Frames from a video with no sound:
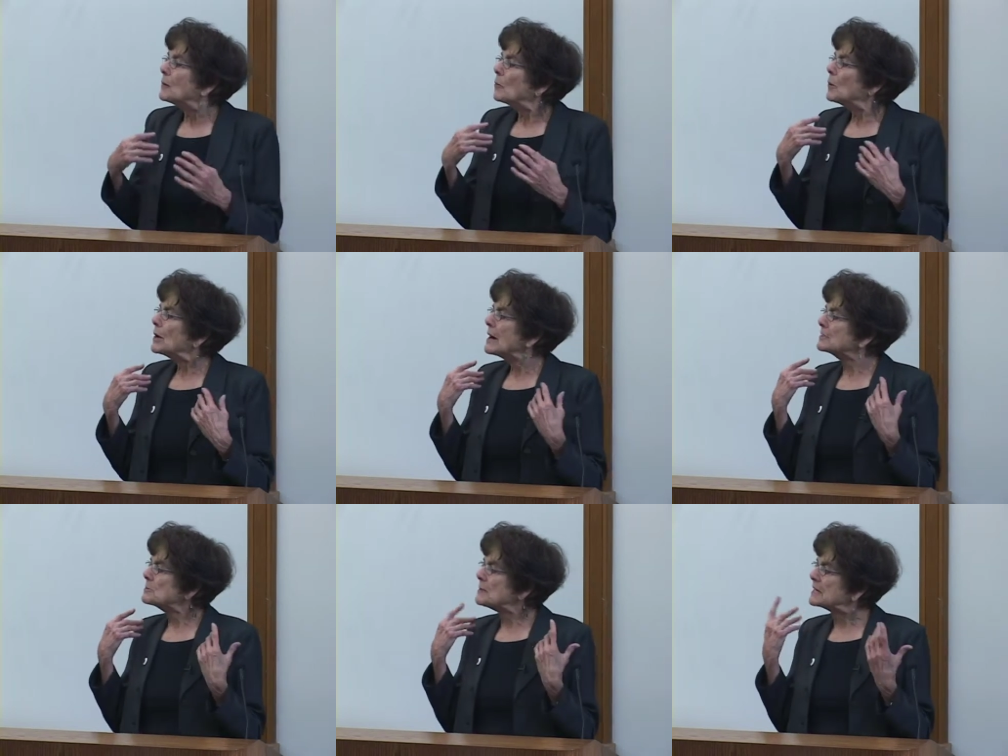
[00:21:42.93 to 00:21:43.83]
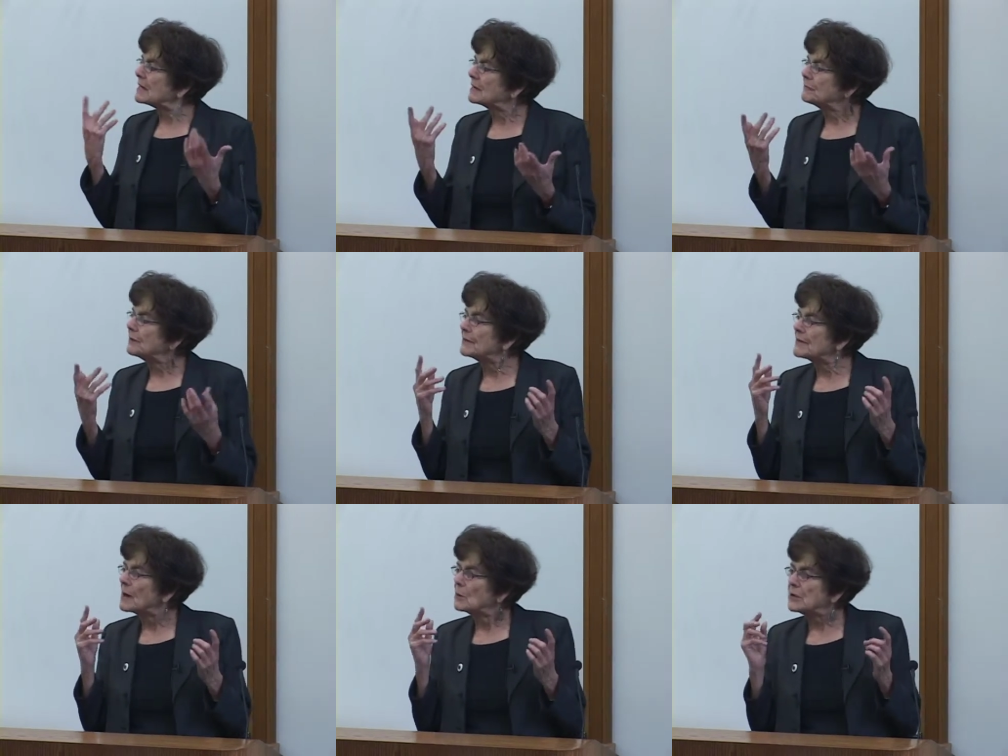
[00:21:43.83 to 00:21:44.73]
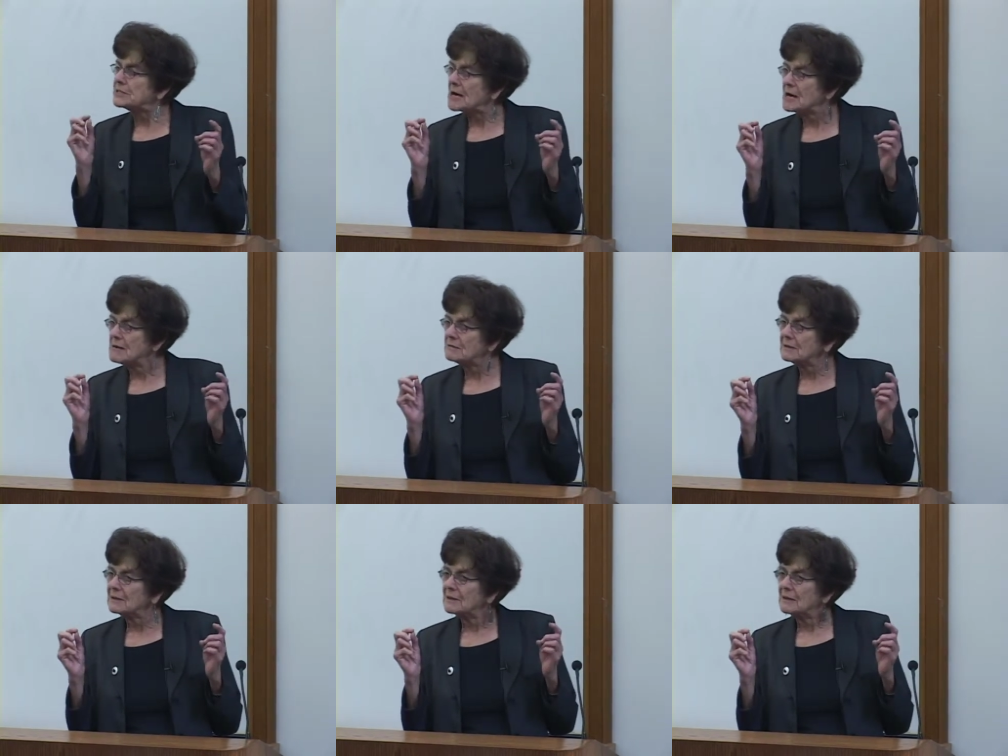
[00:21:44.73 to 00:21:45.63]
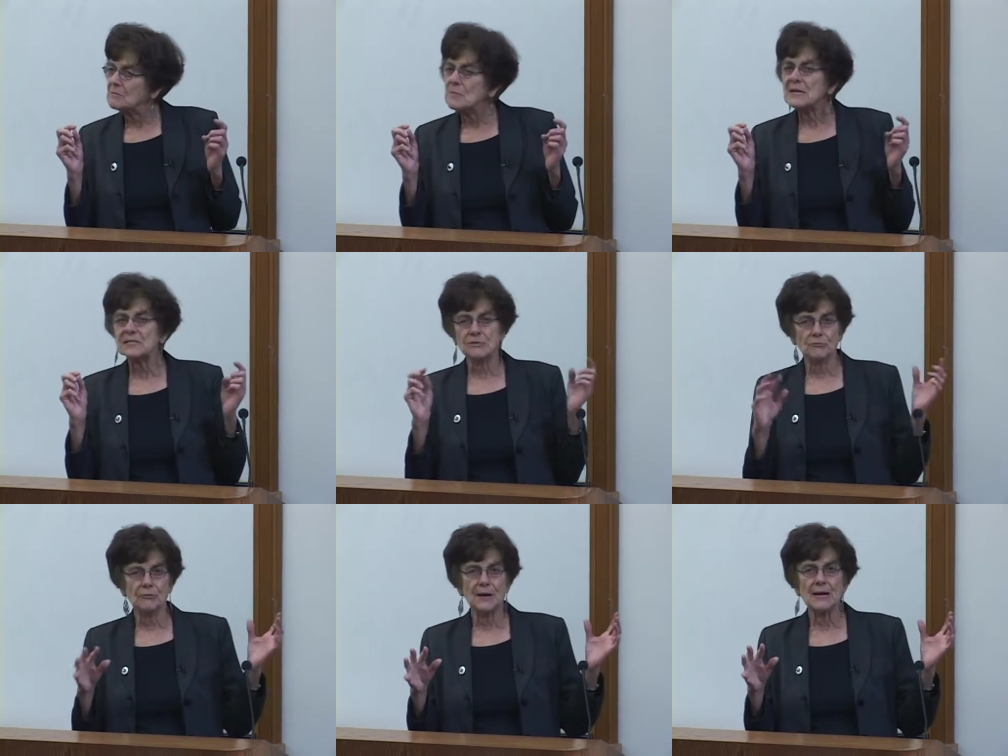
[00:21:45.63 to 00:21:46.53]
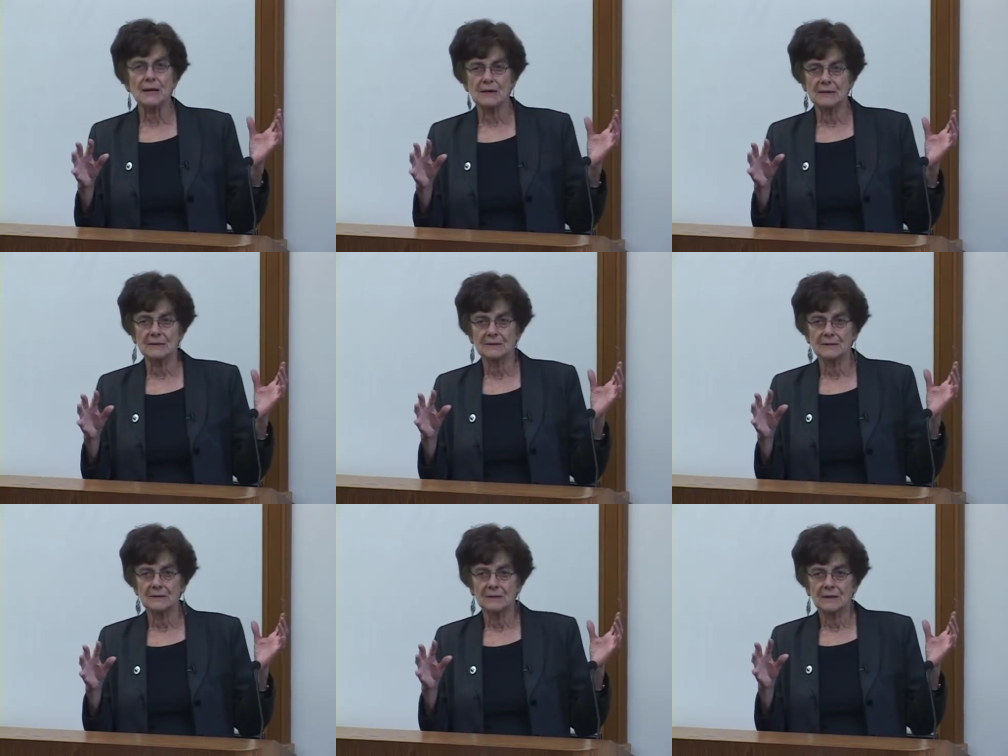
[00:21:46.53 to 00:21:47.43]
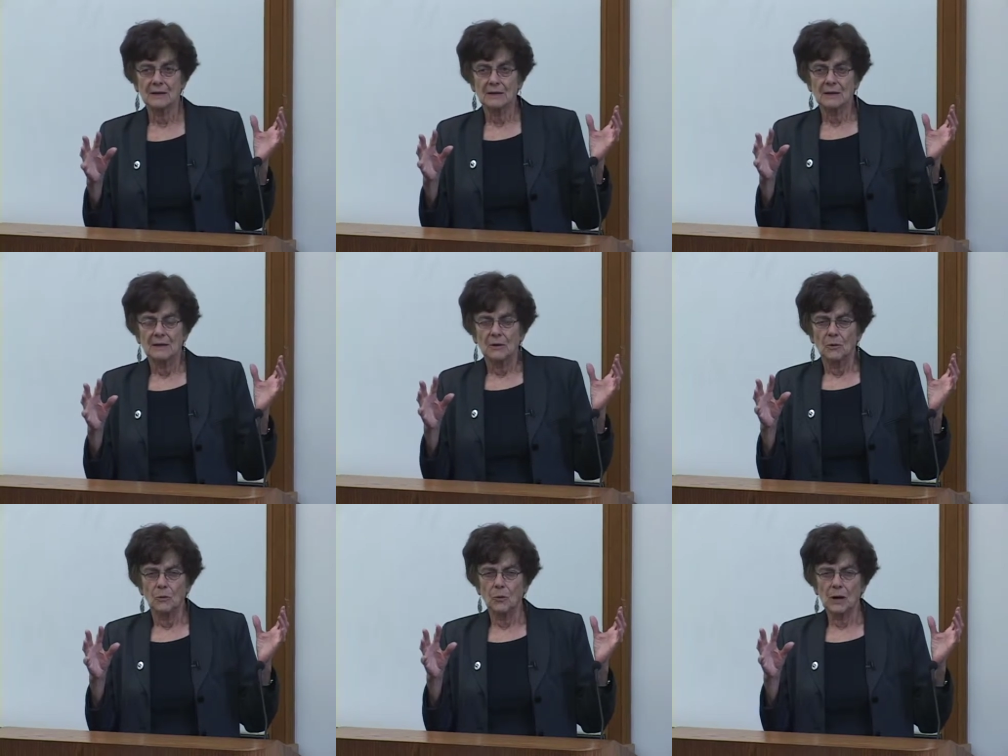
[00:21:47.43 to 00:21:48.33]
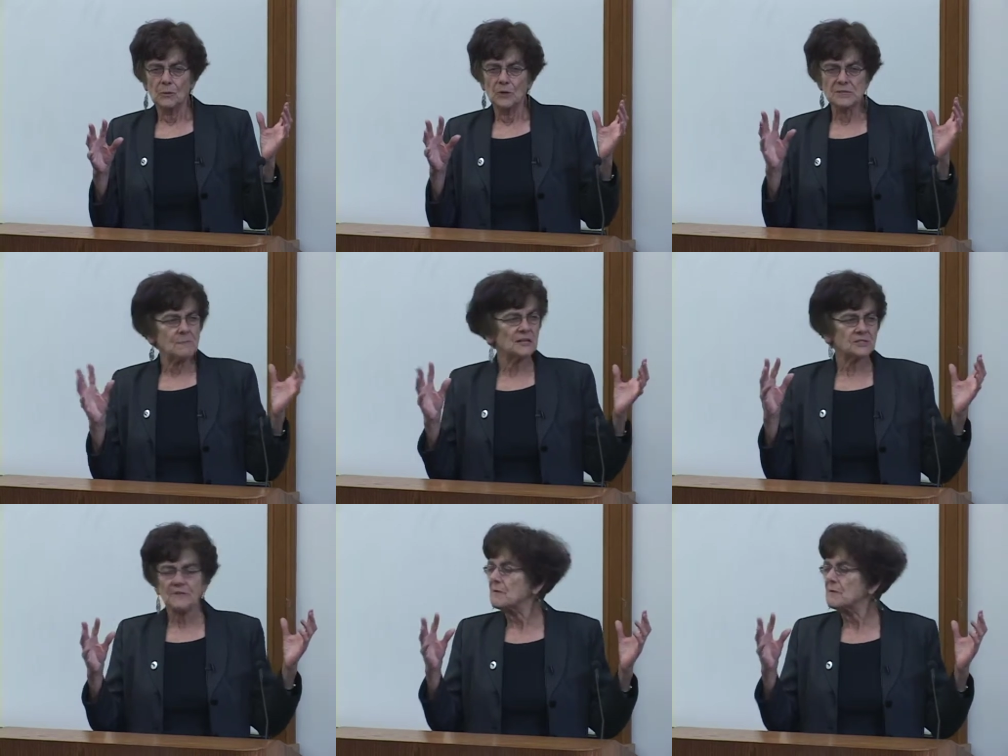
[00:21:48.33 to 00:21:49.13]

we ought to be careful that we don't misread what was much of